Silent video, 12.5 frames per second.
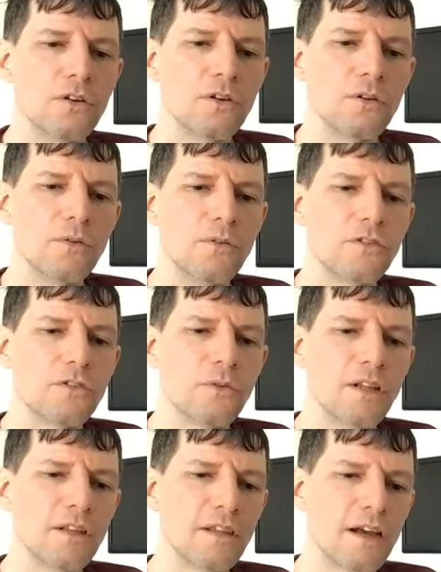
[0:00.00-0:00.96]
it was
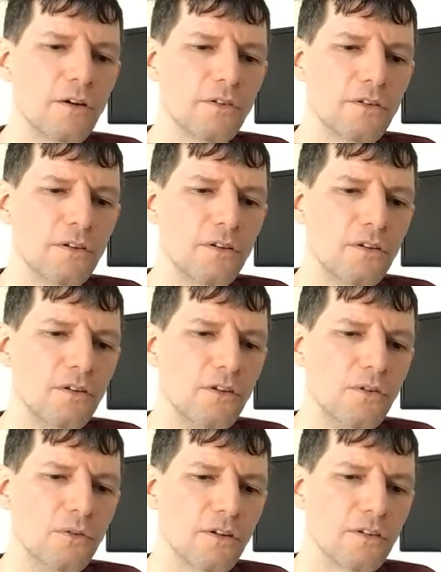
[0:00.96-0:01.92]
twenty thousand
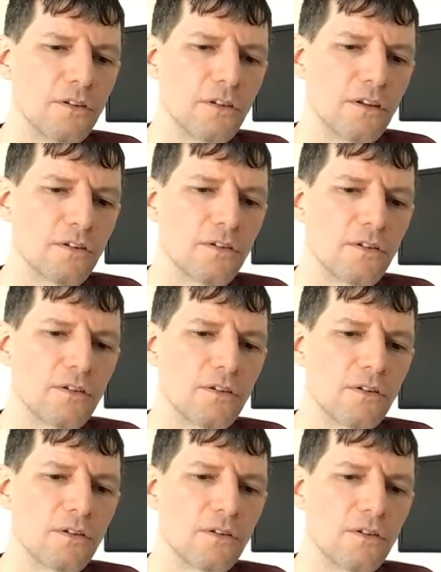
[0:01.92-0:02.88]
units of this
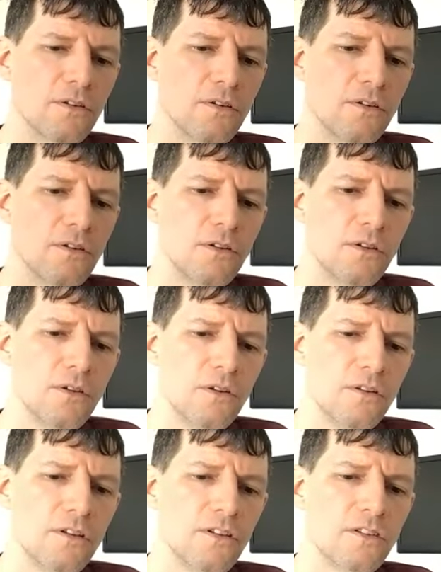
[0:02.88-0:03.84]

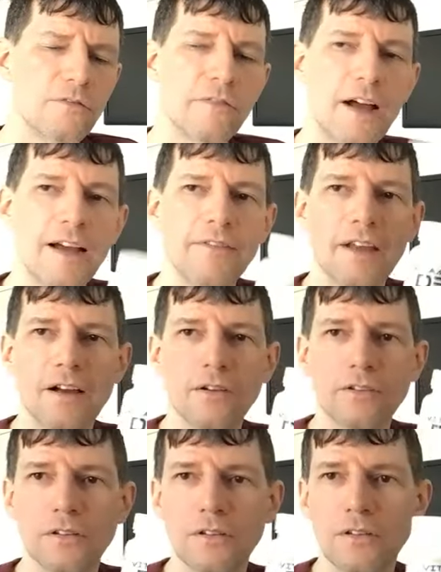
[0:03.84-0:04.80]
this is
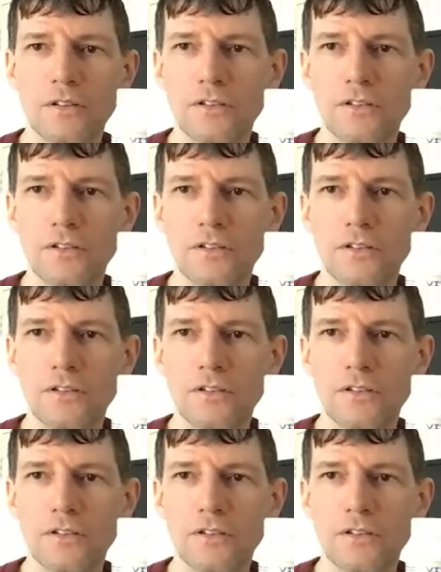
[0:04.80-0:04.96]
5,000.